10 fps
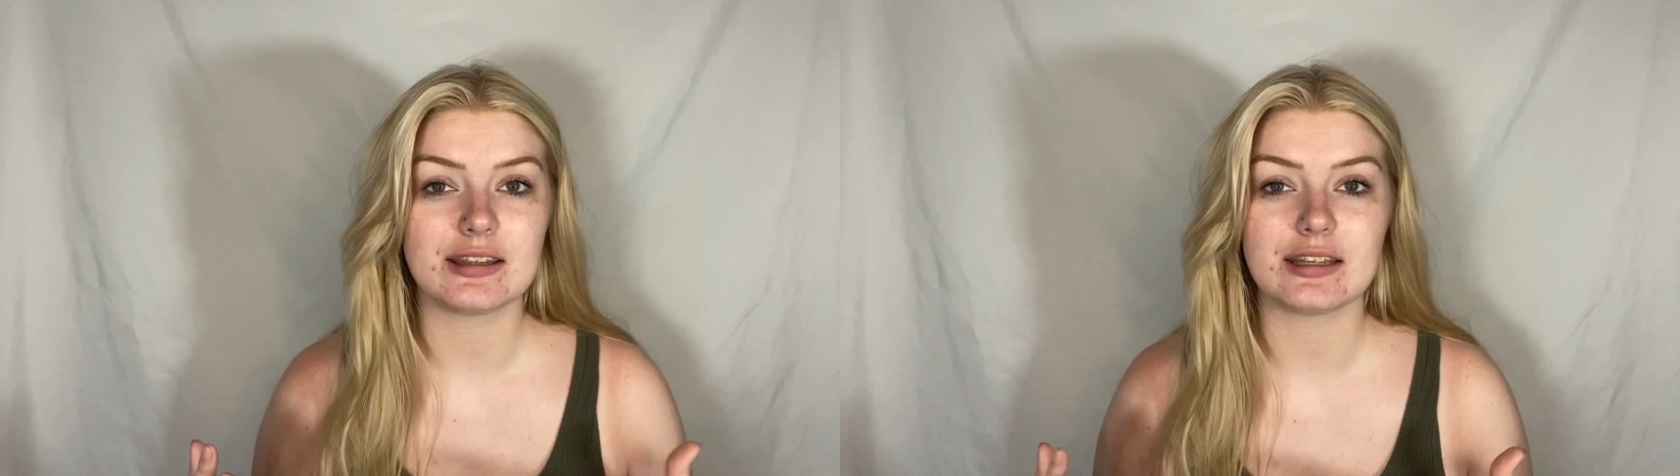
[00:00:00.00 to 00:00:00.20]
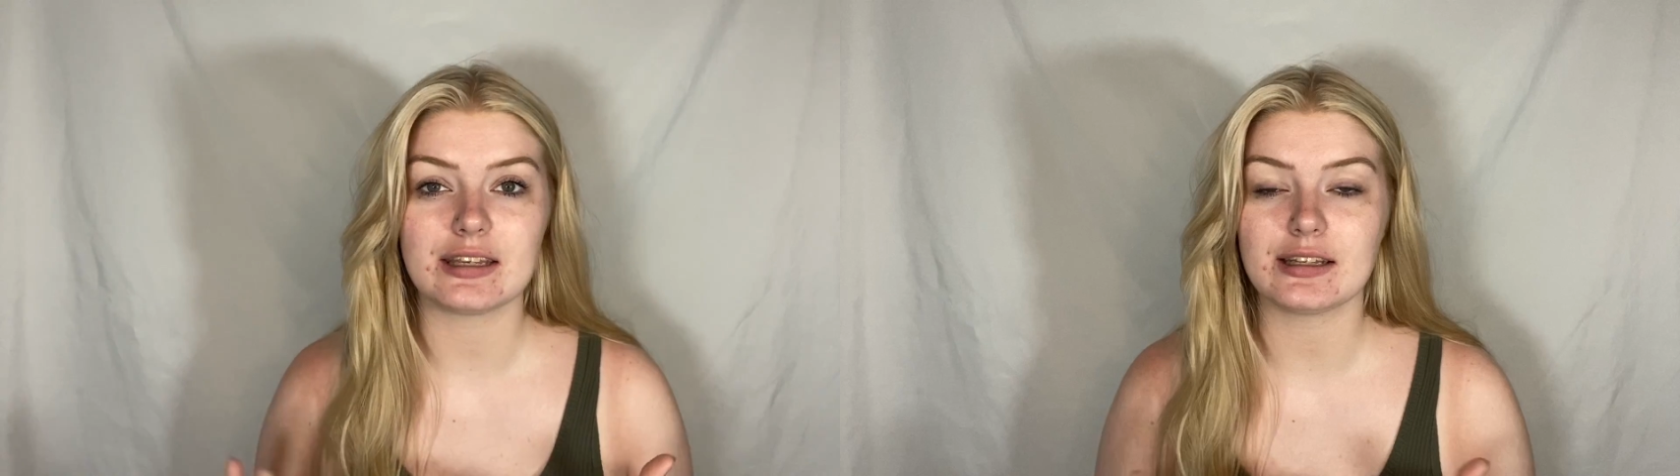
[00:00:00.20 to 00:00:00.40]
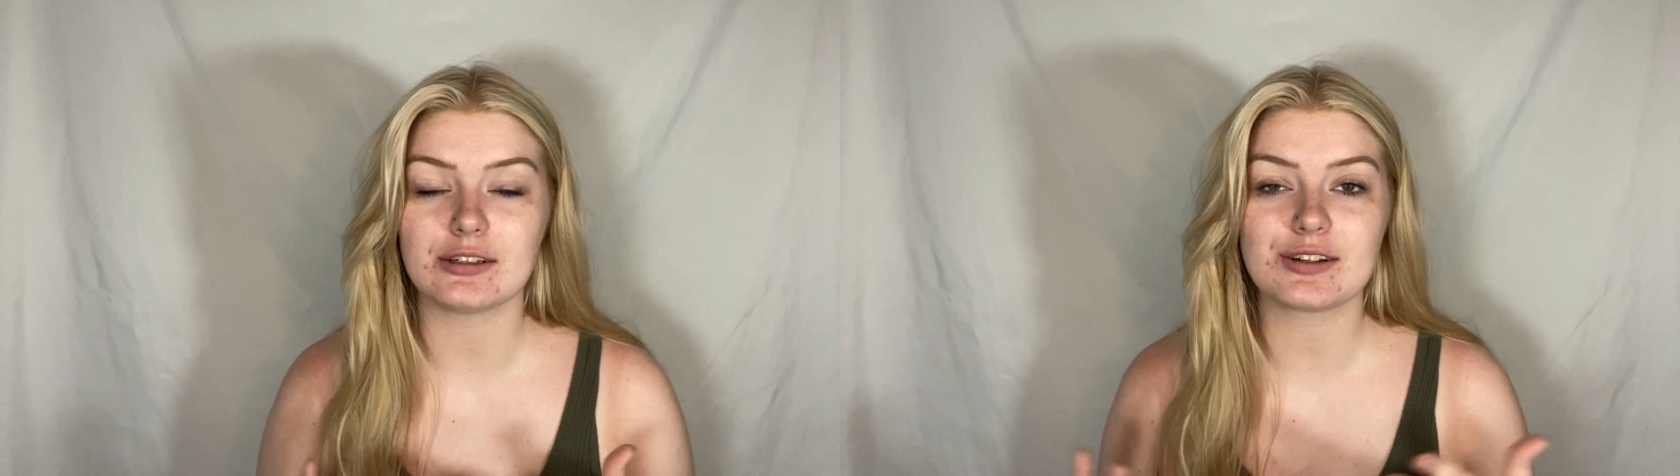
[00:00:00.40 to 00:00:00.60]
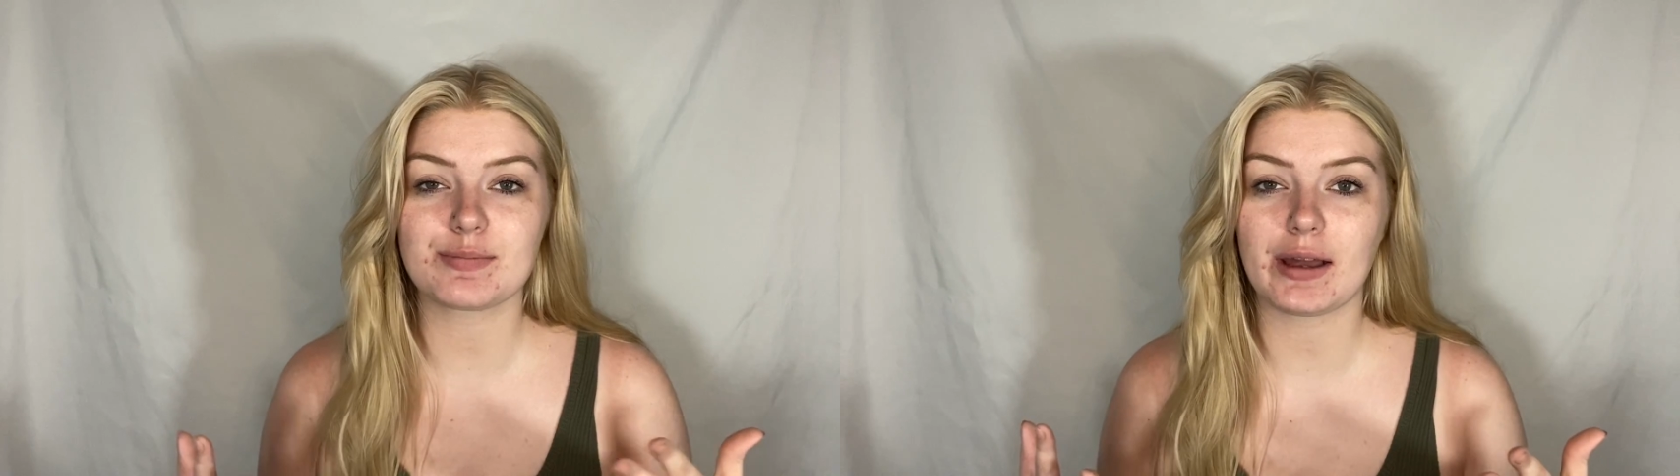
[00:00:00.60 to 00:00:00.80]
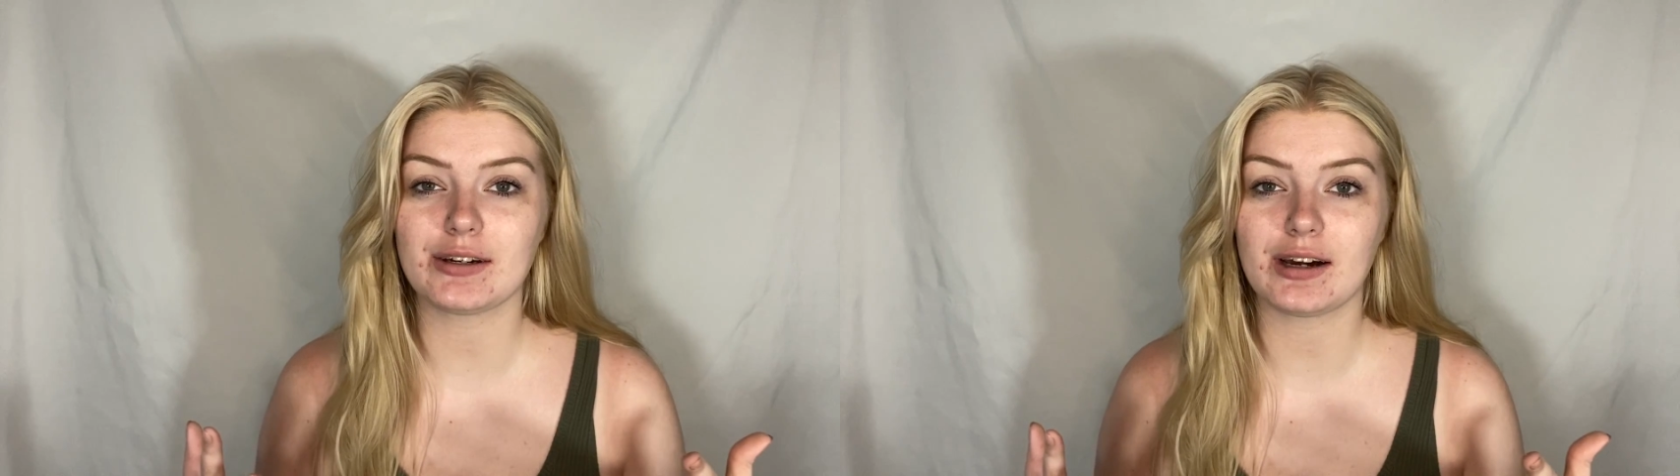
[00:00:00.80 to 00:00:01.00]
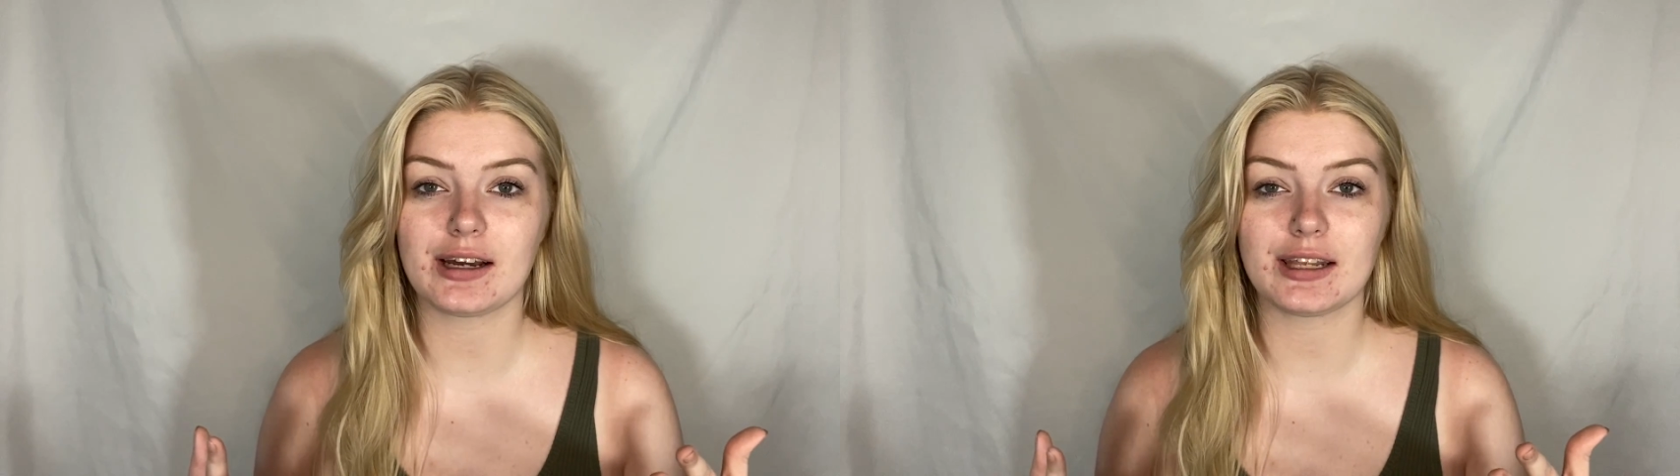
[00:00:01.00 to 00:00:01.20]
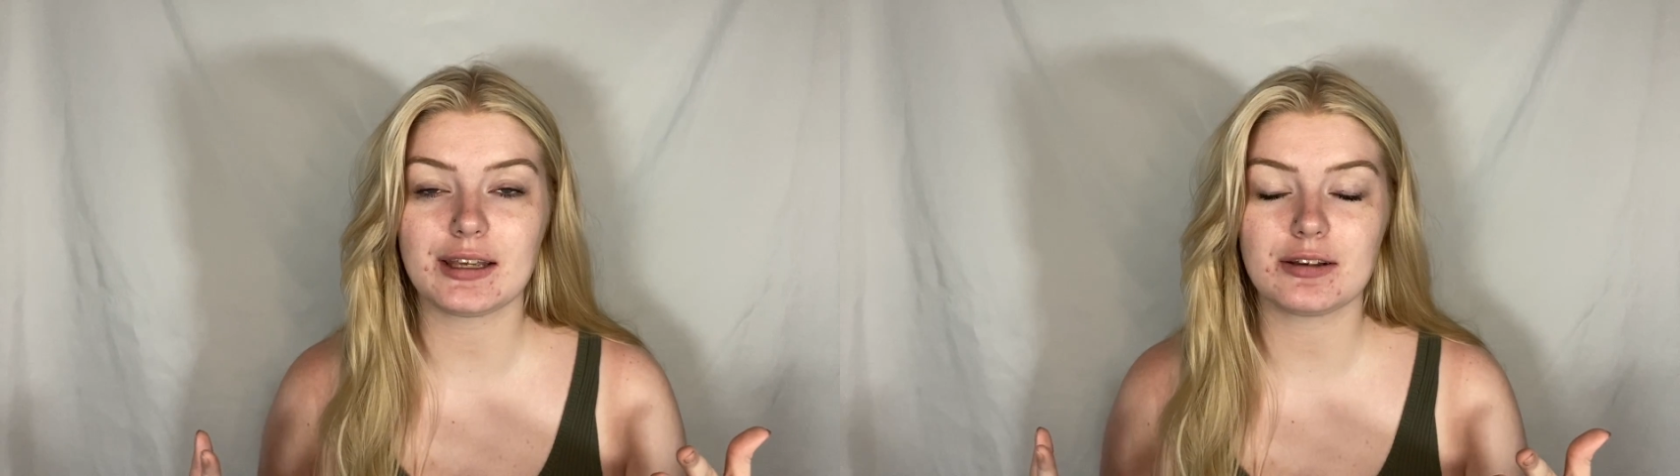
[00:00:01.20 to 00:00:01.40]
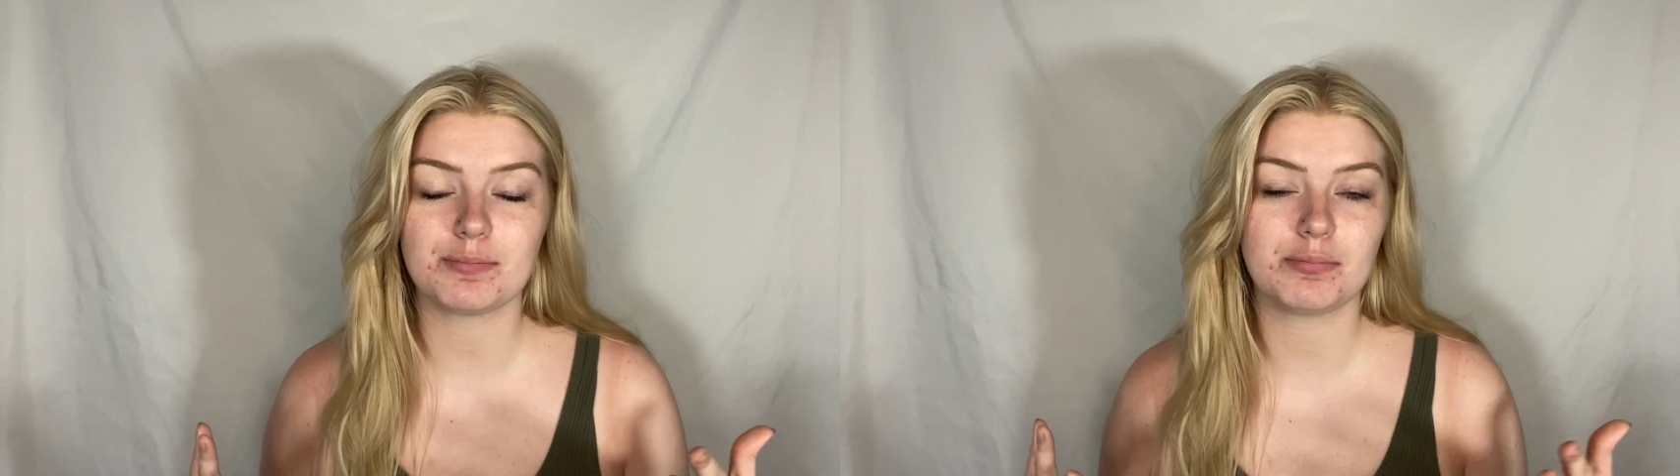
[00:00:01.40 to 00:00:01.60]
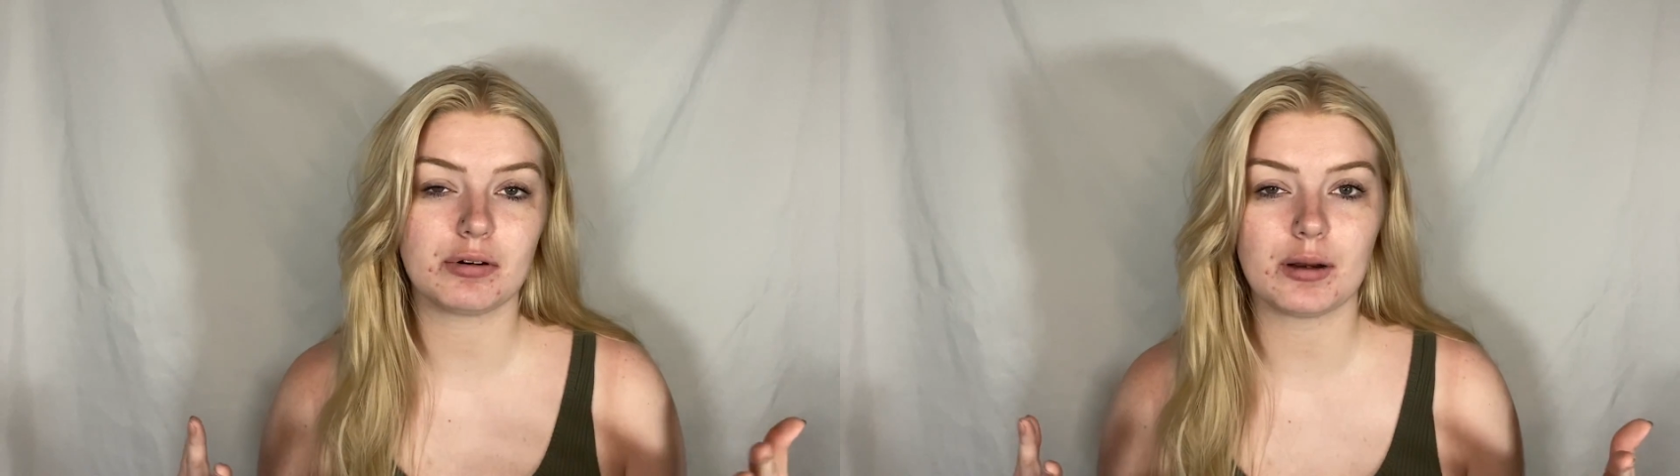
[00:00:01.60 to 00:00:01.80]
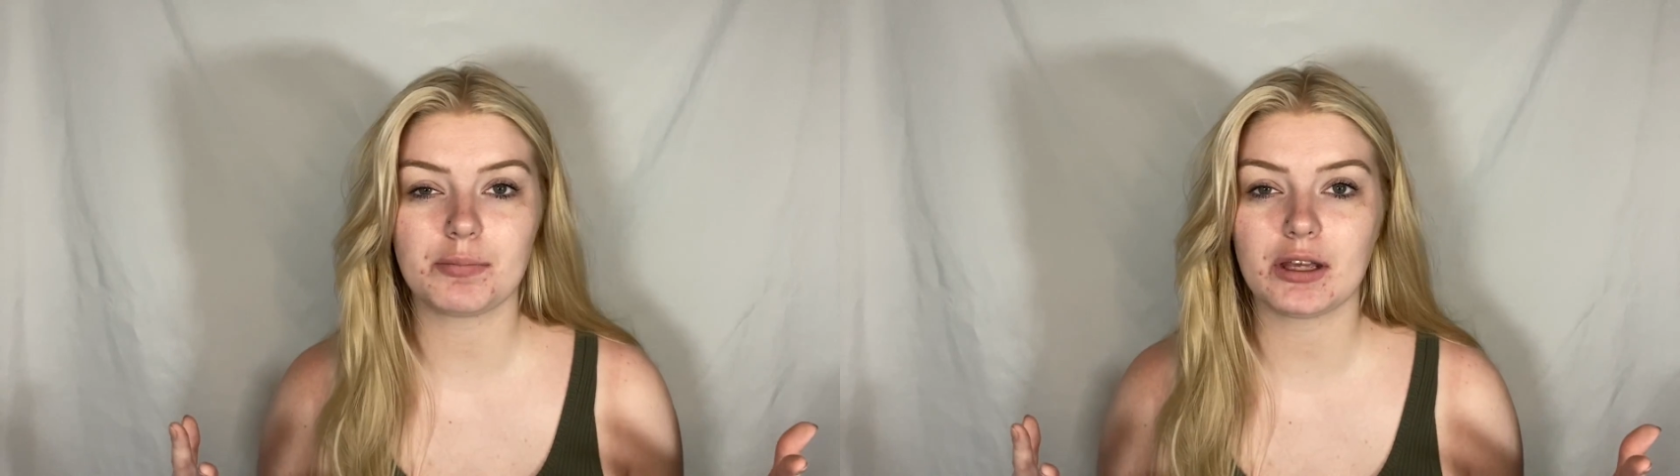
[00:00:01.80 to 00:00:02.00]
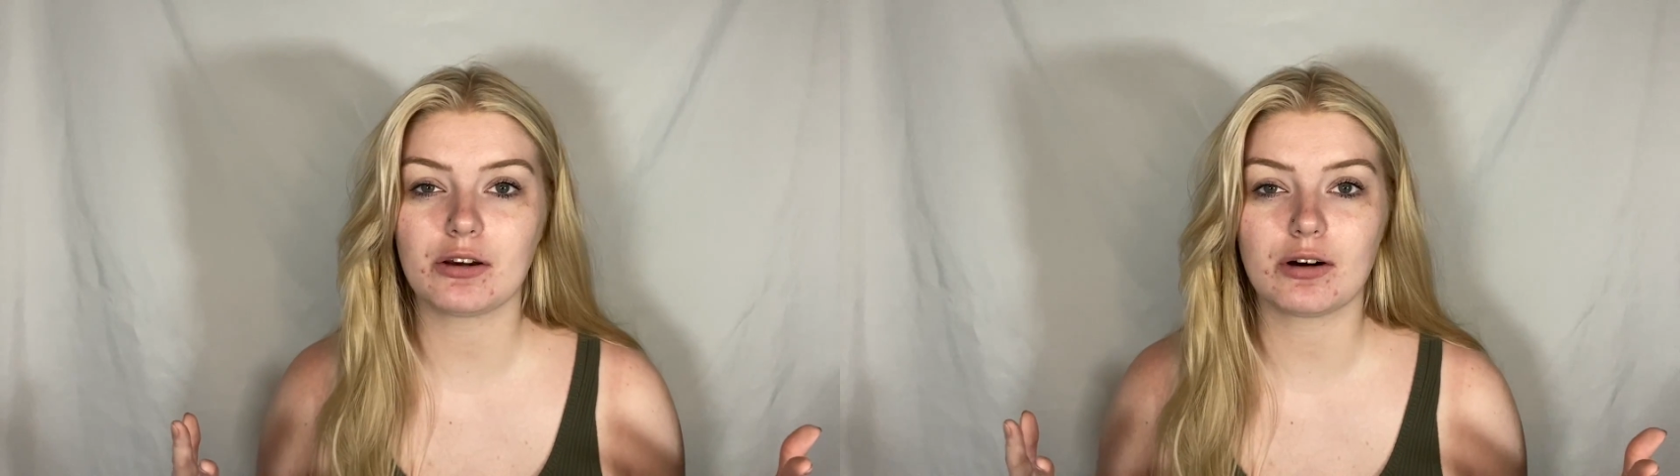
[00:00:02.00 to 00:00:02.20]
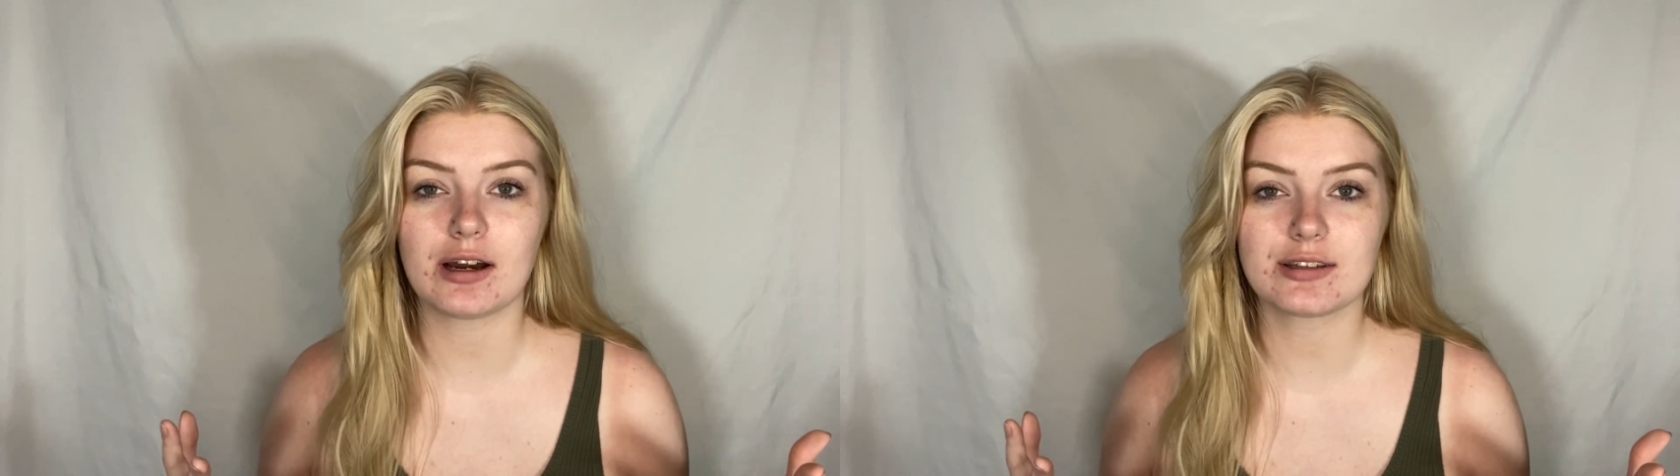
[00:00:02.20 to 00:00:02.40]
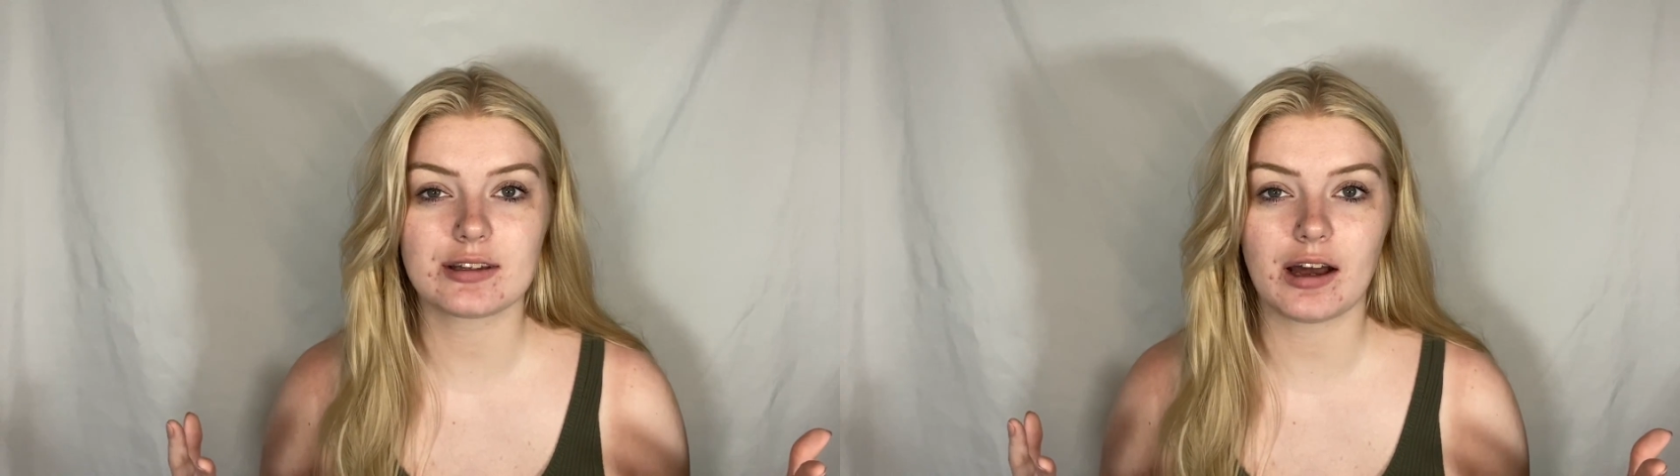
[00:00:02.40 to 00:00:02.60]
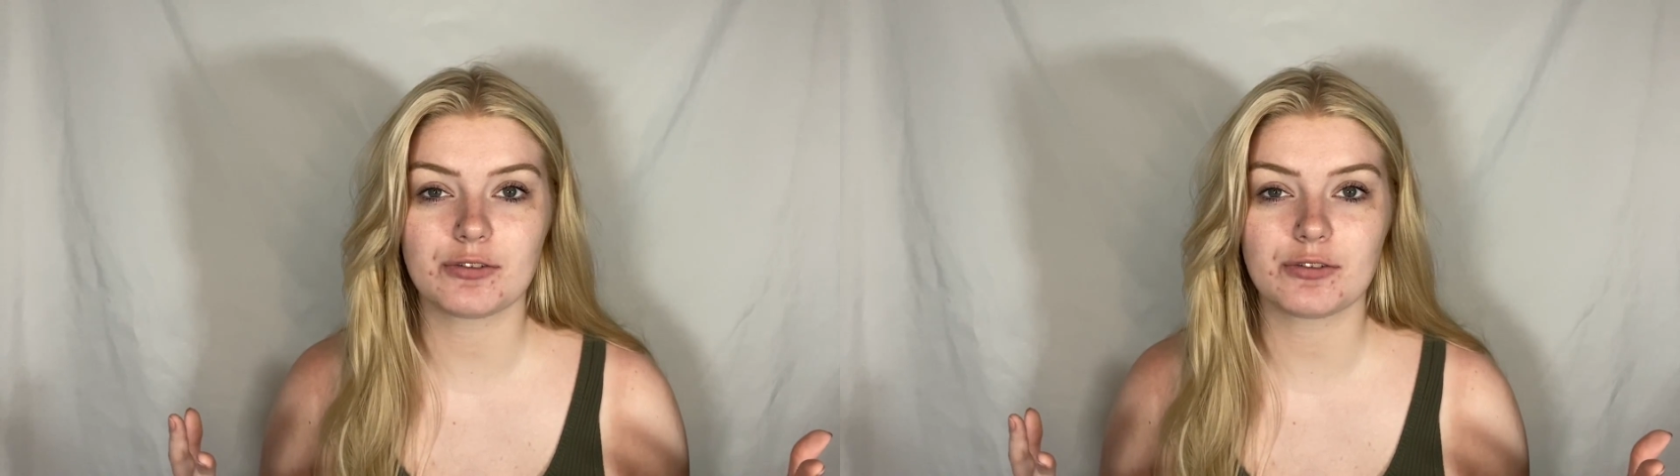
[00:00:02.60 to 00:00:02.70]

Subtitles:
the Looks by Lottie Plumping Gloss-Off